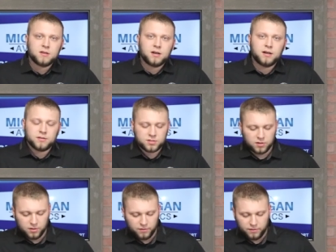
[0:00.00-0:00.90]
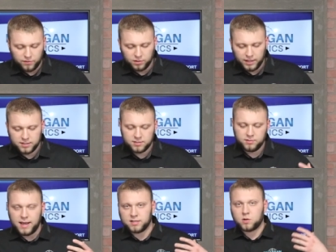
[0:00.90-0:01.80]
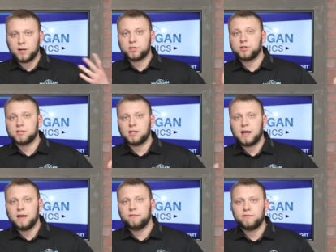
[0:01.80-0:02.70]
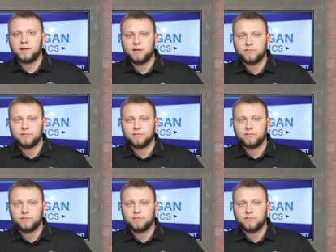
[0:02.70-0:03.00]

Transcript: Uh, so if you'd like to ask questions live uh,